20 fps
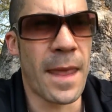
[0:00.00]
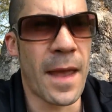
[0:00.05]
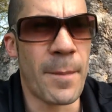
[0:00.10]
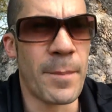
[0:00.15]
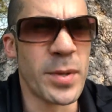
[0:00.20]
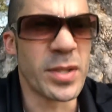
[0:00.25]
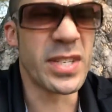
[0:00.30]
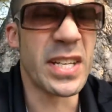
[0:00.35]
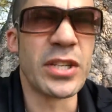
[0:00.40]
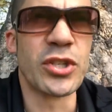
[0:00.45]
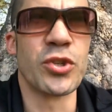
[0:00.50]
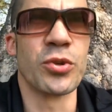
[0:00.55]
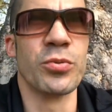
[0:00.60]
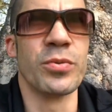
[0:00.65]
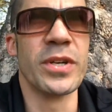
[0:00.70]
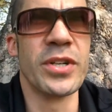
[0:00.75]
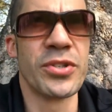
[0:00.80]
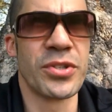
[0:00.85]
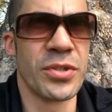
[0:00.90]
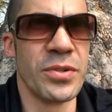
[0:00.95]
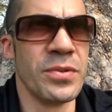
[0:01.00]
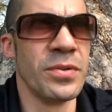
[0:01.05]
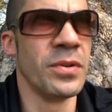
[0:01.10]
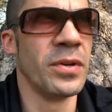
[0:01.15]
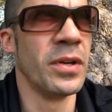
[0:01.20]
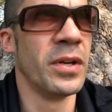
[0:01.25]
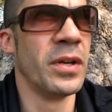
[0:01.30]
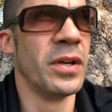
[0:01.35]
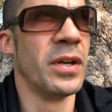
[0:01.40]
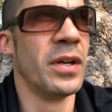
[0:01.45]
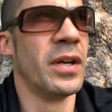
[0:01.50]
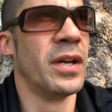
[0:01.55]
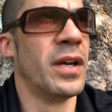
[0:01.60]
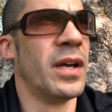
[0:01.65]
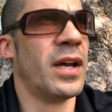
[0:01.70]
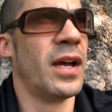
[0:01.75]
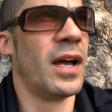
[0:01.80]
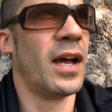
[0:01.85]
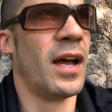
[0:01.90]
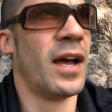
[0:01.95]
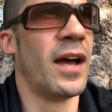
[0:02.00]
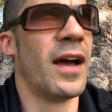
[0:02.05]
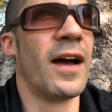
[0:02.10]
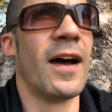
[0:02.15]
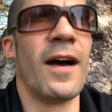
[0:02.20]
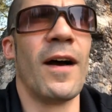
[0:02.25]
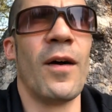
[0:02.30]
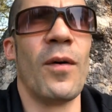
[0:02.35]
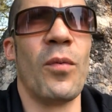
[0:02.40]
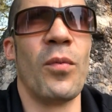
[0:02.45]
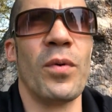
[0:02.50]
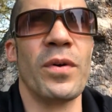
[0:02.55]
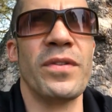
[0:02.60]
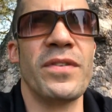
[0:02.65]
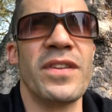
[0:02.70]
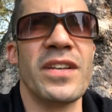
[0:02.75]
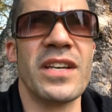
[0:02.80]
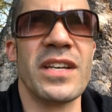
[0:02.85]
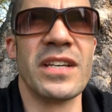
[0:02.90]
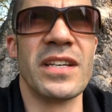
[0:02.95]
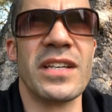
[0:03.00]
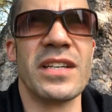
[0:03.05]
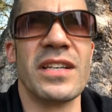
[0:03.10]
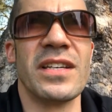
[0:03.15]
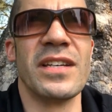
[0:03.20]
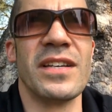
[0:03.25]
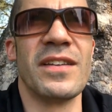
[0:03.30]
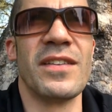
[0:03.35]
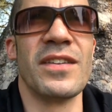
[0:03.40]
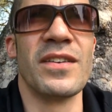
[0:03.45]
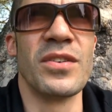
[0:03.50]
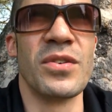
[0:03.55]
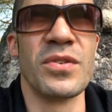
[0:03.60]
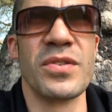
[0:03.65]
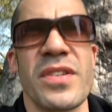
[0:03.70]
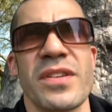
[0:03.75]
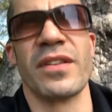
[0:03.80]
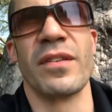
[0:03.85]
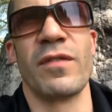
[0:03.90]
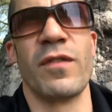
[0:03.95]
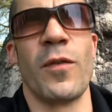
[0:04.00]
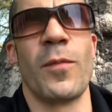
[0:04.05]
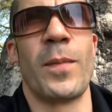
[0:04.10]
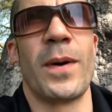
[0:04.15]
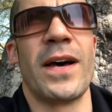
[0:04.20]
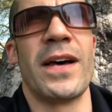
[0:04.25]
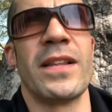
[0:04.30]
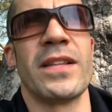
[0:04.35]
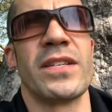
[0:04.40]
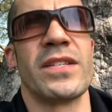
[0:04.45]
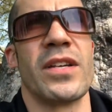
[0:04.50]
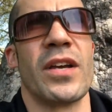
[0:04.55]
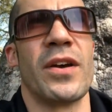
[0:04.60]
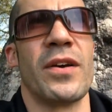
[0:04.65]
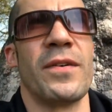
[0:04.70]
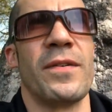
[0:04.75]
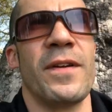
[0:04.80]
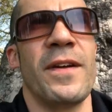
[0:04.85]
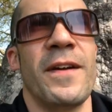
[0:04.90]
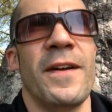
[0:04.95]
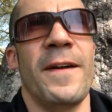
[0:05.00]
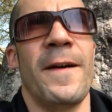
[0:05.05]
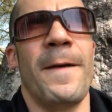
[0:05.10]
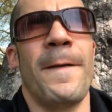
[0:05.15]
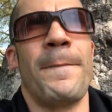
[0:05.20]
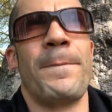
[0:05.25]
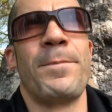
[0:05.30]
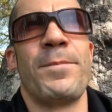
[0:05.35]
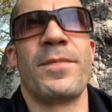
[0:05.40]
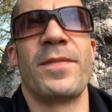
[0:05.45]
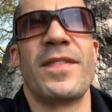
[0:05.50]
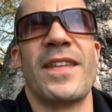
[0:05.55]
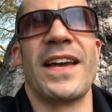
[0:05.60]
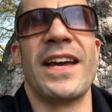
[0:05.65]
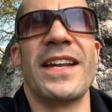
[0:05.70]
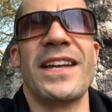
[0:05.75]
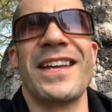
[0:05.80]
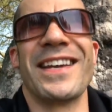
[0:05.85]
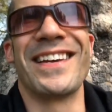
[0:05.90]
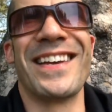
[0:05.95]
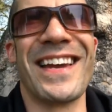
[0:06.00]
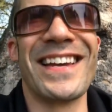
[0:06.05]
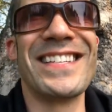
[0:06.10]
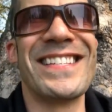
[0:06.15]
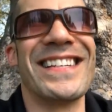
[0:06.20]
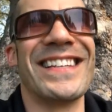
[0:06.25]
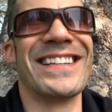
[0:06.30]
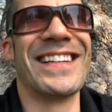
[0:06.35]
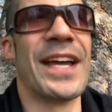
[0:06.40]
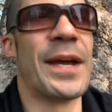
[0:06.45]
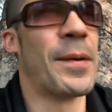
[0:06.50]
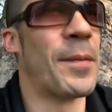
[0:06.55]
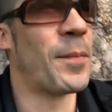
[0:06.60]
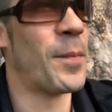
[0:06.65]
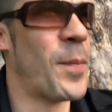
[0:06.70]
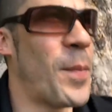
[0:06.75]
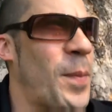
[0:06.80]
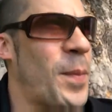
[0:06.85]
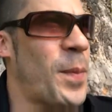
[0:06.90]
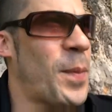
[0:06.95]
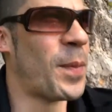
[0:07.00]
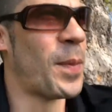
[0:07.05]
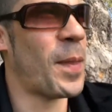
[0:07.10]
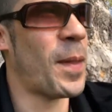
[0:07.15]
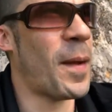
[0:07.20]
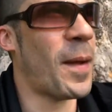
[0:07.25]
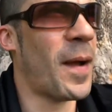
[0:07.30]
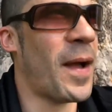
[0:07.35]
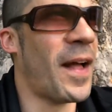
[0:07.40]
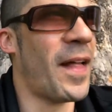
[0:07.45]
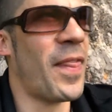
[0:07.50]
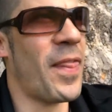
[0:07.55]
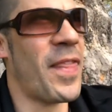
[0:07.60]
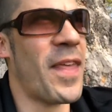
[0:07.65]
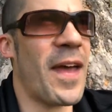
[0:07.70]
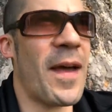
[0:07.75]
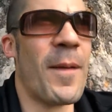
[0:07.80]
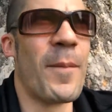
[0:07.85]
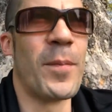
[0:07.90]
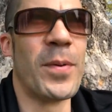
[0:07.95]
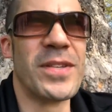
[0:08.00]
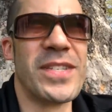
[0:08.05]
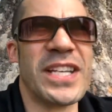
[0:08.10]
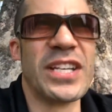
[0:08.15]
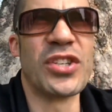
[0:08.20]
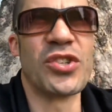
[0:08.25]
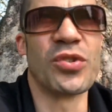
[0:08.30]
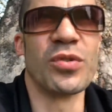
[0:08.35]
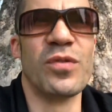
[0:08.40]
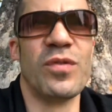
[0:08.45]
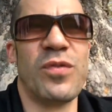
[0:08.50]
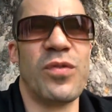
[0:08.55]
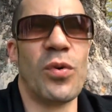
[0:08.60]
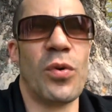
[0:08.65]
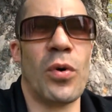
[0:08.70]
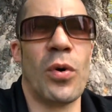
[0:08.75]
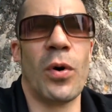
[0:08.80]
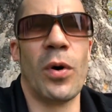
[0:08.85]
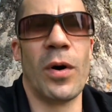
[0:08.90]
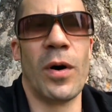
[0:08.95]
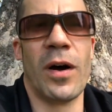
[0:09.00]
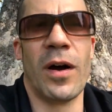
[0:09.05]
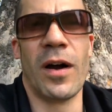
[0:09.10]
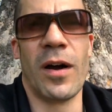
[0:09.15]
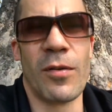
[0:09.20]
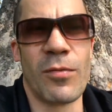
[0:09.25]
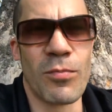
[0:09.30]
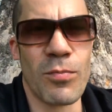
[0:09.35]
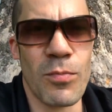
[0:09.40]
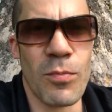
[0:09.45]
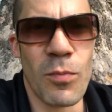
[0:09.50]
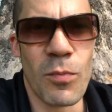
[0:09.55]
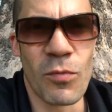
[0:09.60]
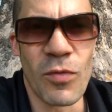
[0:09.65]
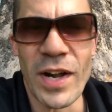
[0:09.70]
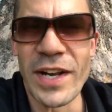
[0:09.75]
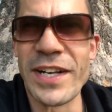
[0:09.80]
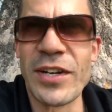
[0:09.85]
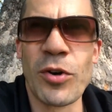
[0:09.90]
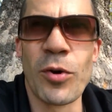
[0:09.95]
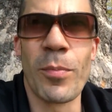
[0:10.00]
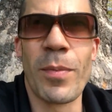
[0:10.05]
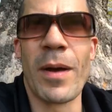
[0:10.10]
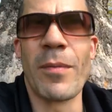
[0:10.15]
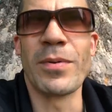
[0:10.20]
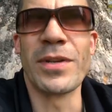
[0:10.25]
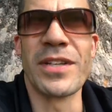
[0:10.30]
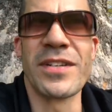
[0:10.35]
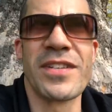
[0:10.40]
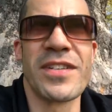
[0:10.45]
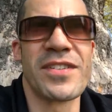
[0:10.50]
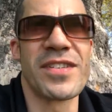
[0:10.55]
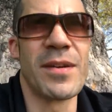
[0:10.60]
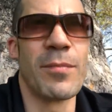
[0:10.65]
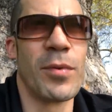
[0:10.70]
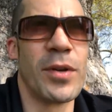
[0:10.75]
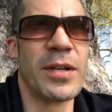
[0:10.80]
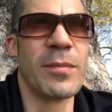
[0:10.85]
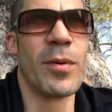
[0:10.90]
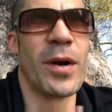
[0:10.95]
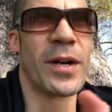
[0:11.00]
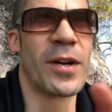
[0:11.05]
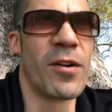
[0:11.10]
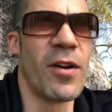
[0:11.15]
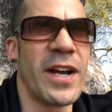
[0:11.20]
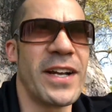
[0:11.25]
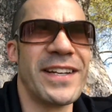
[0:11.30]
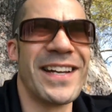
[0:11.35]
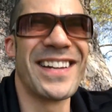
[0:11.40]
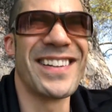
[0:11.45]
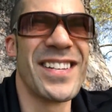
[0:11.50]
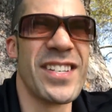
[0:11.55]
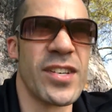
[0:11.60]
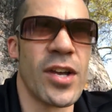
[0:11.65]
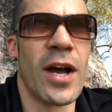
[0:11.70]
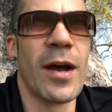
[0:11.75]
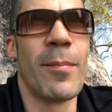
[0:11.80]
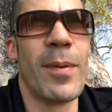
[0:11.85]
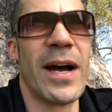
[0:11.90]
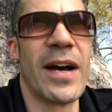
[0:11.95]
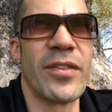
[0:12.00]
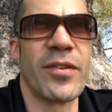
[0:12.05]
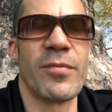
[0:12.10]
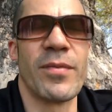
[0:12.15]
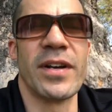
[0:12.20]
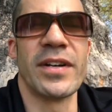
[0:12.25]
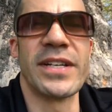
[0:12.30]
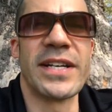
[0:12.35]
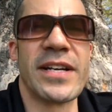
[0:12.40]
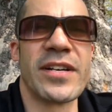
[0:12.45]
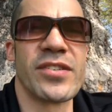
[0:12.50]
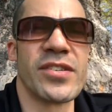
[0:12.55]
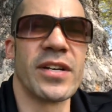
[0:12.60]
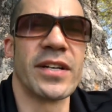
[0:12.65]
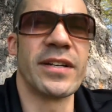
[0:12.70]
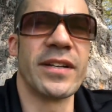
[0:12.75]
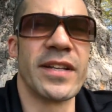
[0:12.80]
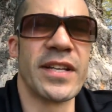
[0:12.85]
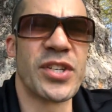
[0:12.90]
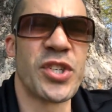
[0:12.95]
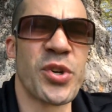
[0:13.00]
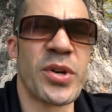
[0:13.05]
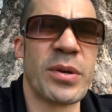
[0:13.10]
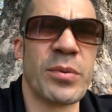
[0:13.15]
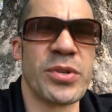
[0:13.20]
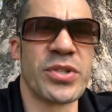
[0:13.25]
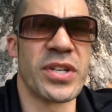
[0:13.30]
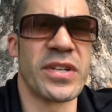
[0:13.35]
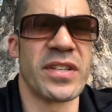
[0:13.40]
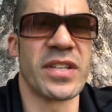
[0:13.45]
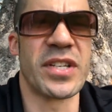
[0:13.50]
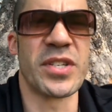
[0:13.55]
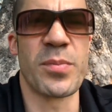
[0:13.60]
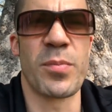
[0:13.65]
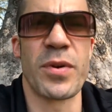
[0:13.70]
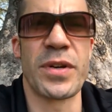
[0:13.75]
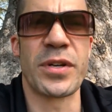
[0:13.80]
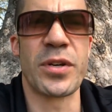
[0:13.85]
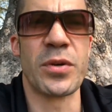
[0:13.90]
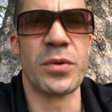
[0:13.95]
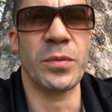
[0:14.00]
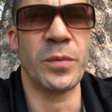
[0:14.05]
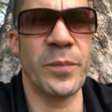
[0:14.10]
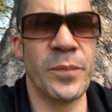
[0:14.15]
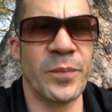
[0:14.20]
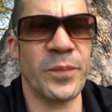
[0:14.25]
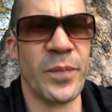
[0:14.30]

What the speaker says: a potential issue with the use of the footpath, so they are negating that potential for running or bumping into somebody by creating that desire path around the outside of that tree, which I think is pretty cool.